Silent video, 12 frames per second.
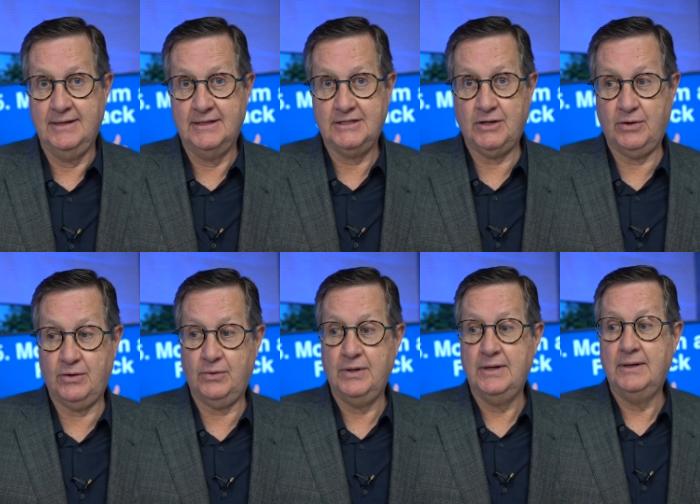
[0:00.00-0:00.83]

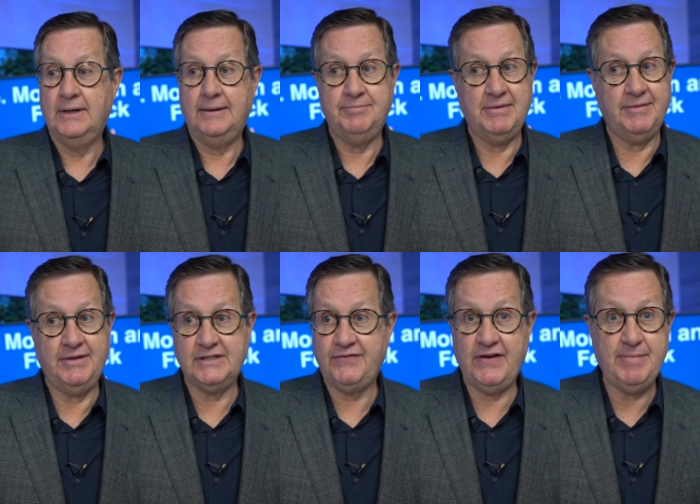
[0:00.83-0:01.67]
So
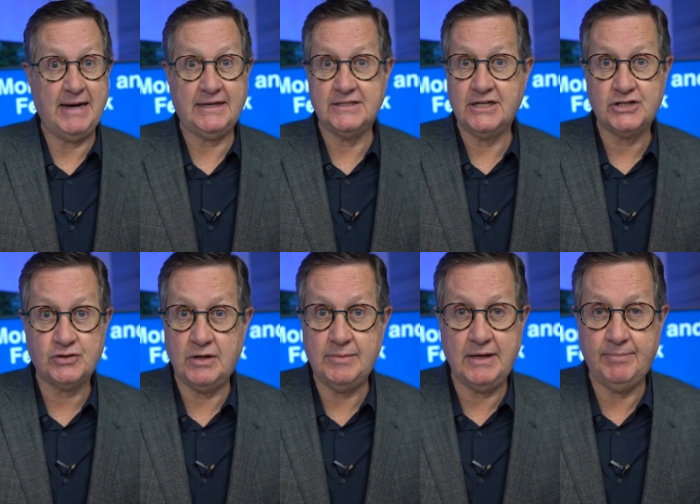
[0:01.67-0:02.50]
this feedback is
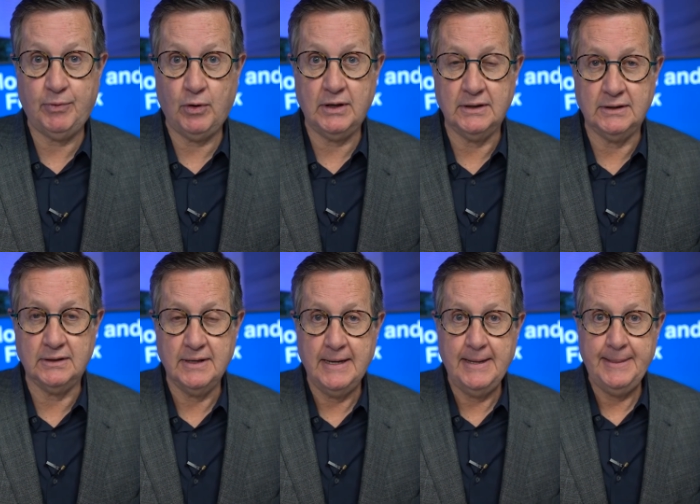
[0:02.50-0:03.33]
extremely important.
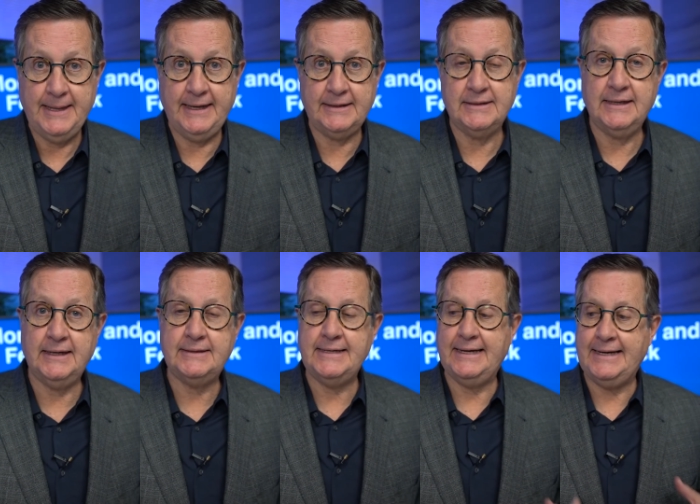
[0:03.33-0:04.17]
It,
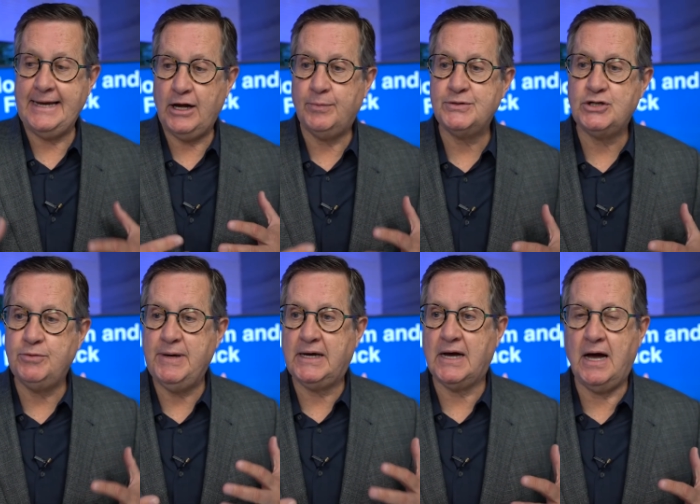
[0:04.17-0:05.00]
it, it helps you
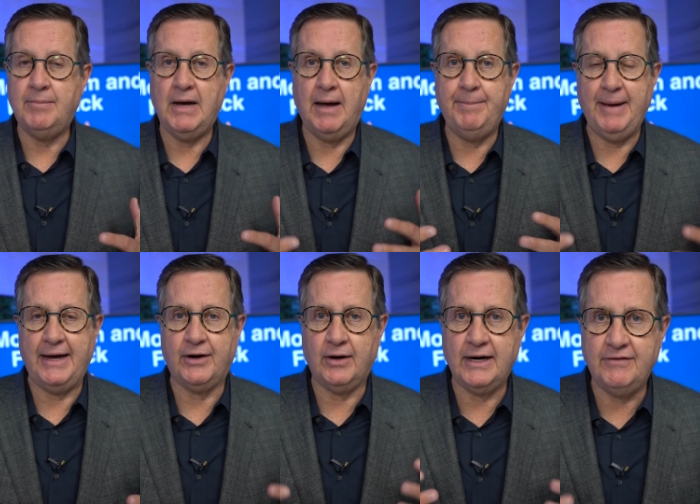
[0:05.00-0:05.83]
become a
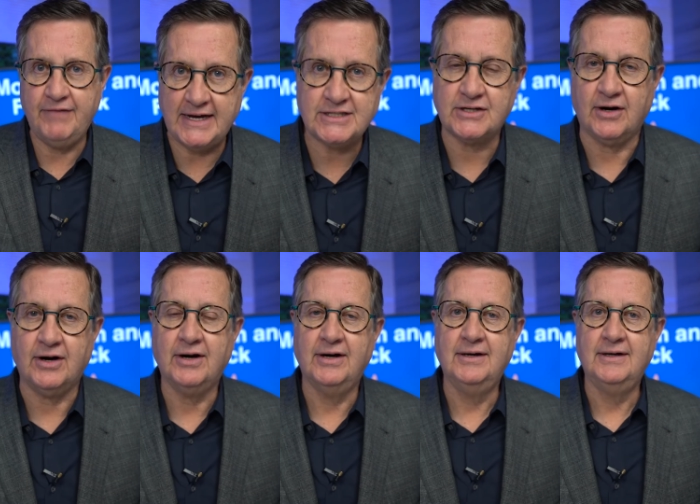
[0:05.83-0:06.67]
better investor.
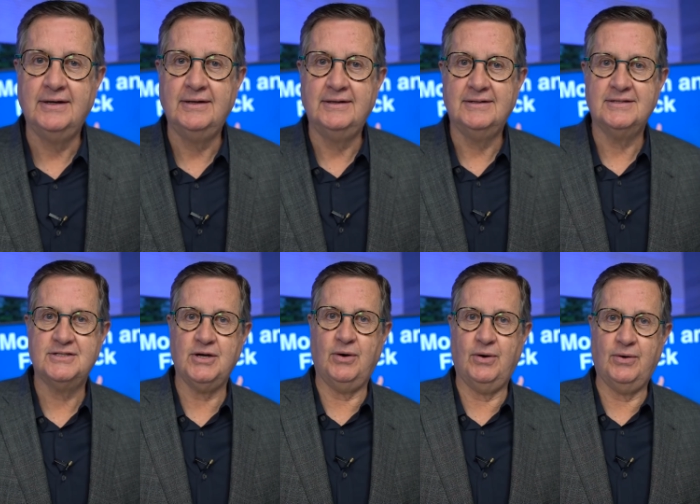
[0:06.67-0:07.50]

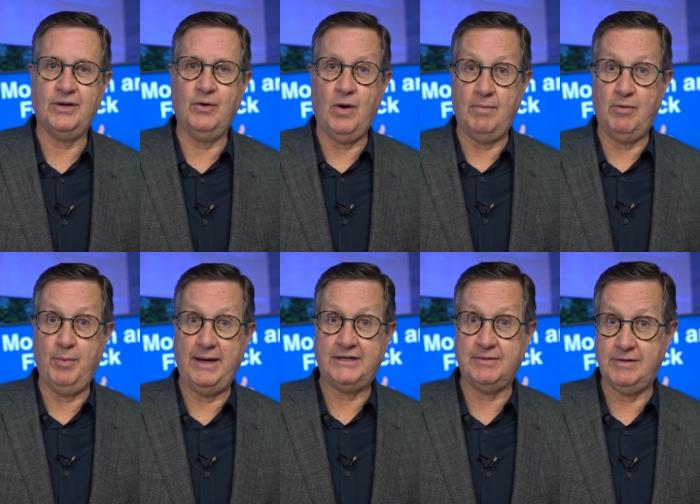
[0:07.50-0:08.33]
So you want
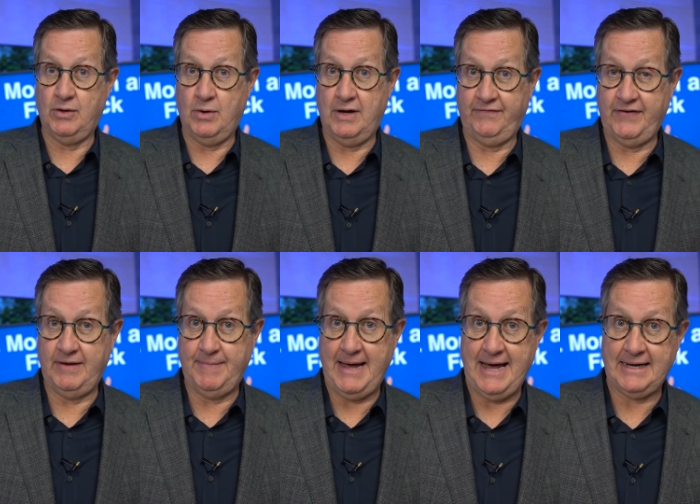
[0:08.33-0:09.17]
momentum, you want
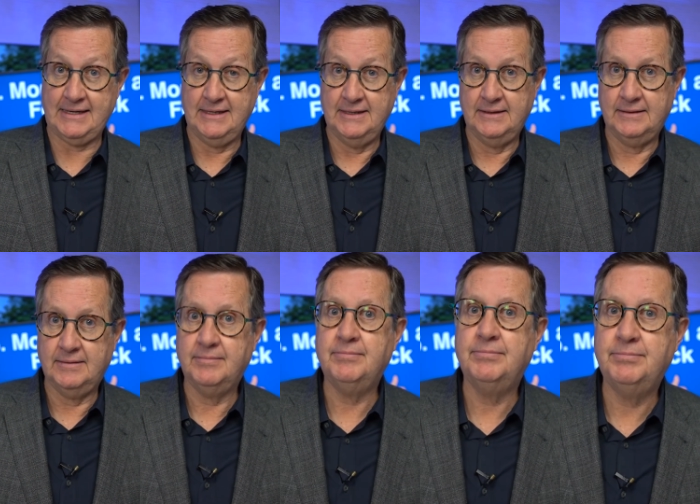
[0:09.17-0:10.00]
feedback,
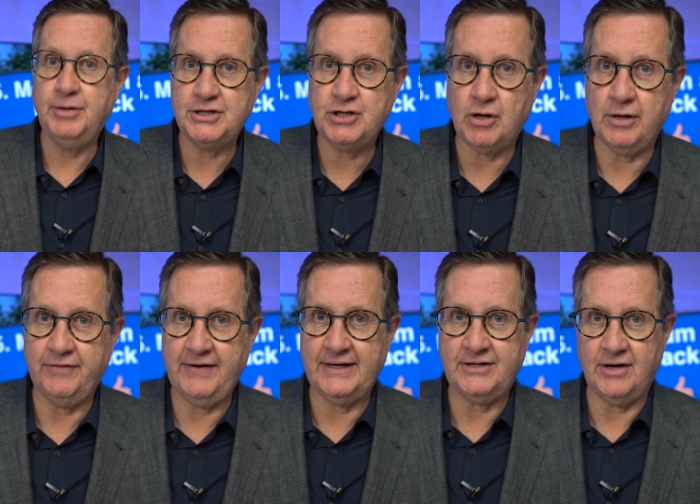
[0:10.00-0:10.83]
put your own
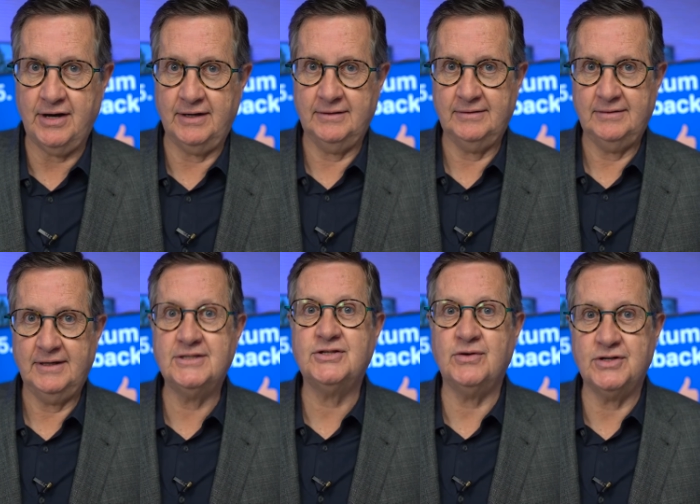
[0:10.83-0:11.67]
event on
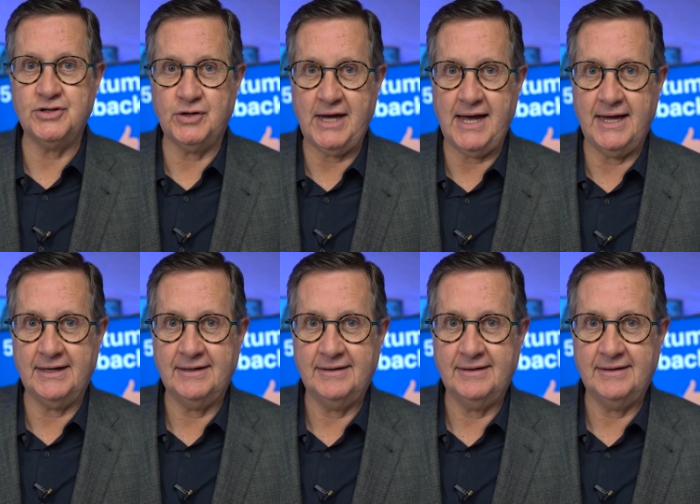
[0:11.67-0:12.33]
as soon as you can.